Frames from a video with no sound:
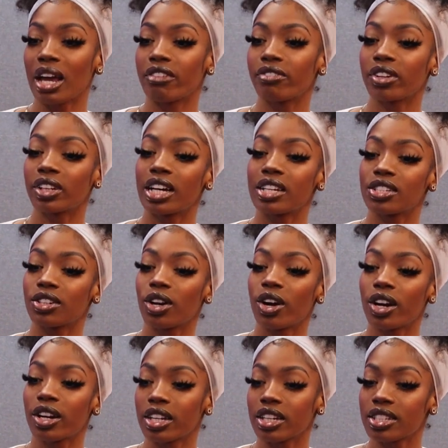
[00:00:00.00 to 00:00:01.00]
I feel as an
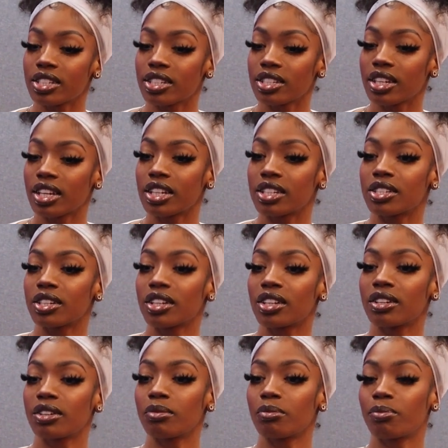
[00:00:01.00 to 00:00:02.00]
artist, it's
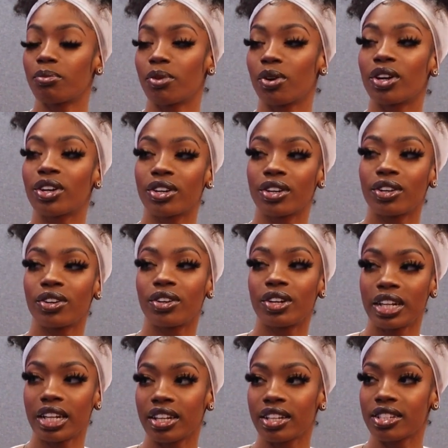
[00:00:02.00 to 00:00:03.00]
a broader
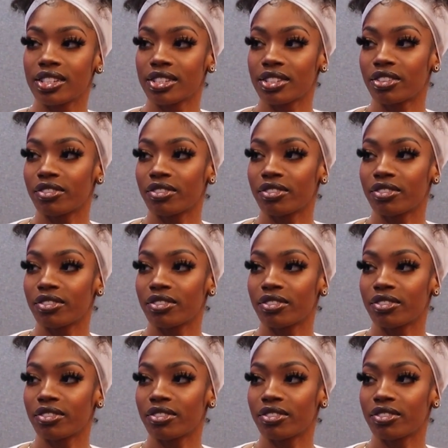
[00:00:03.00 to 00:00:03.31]
audience.